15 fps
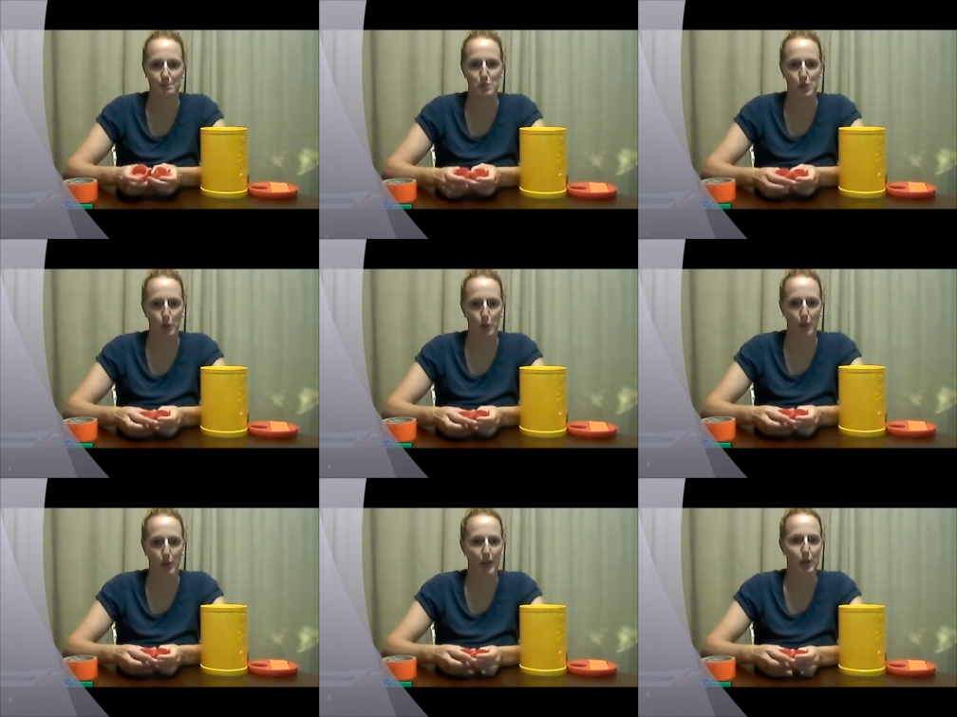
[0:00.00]

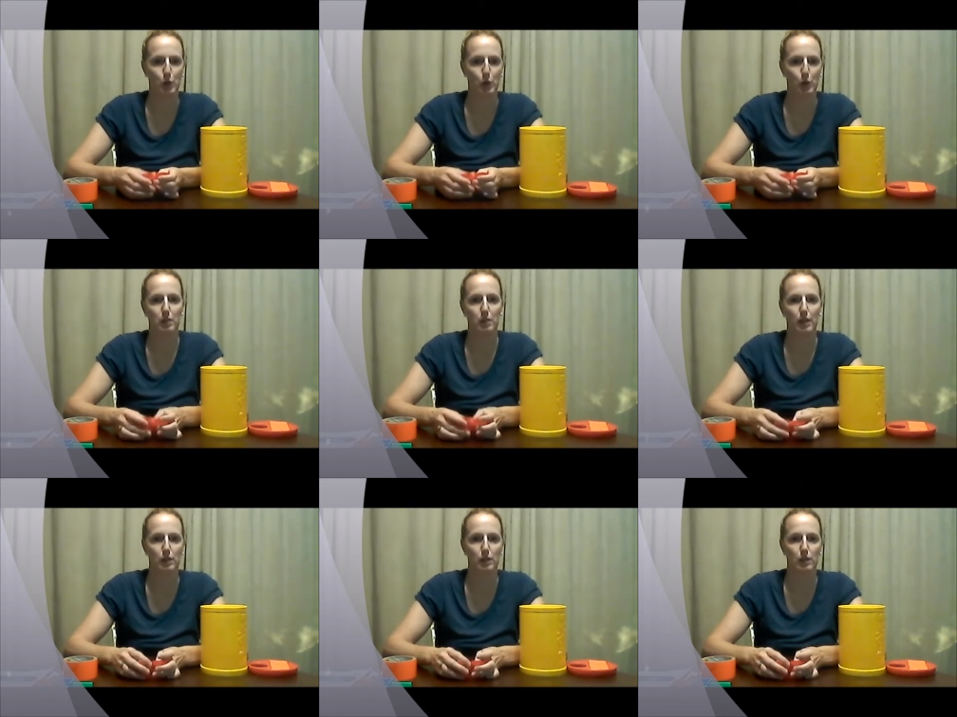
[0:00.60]
So I hope
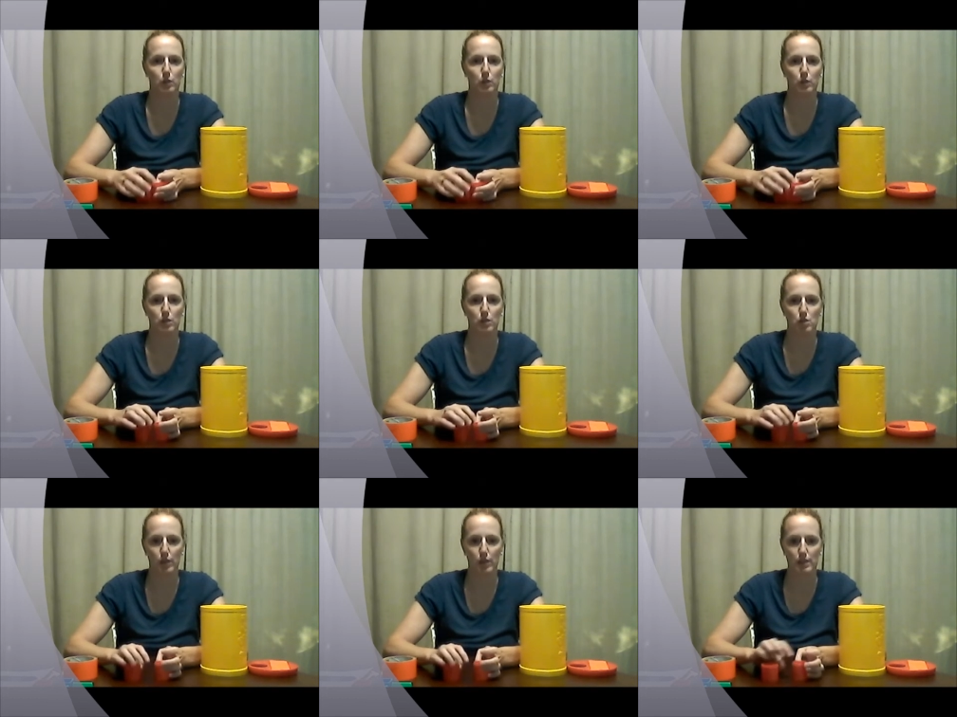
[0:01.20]
that you
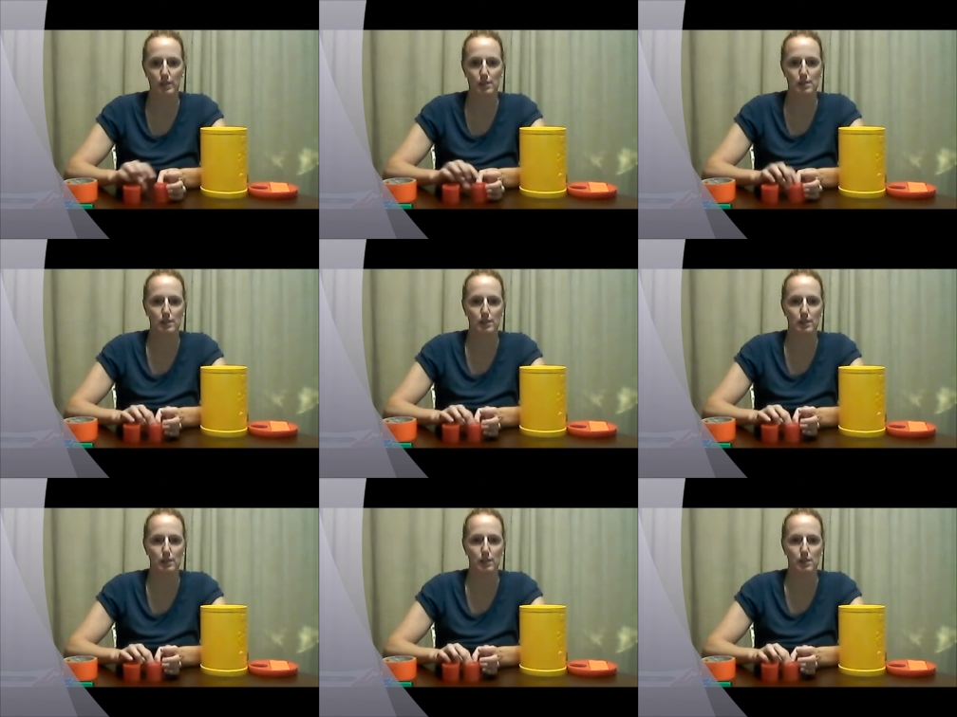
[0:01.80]
enjoyed this
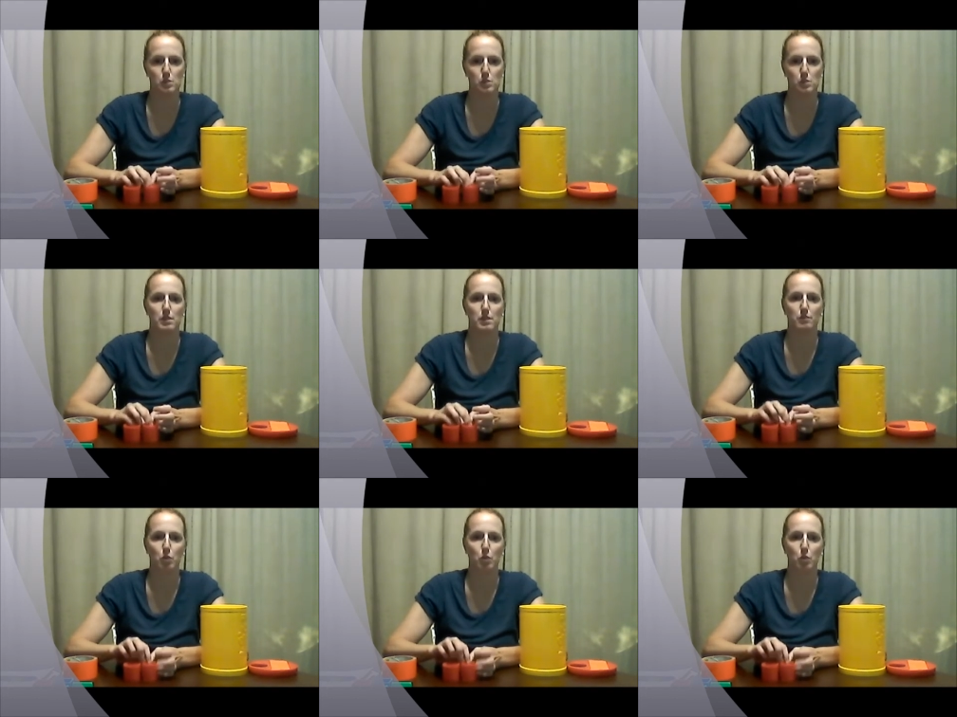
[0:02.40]
and that this was
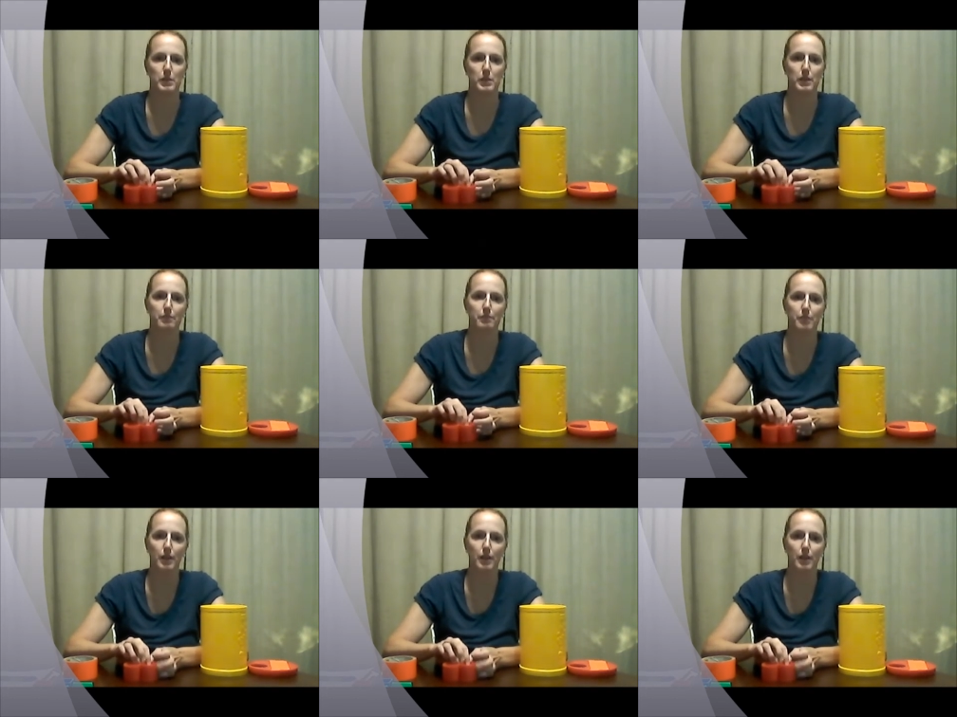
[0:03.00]
an informative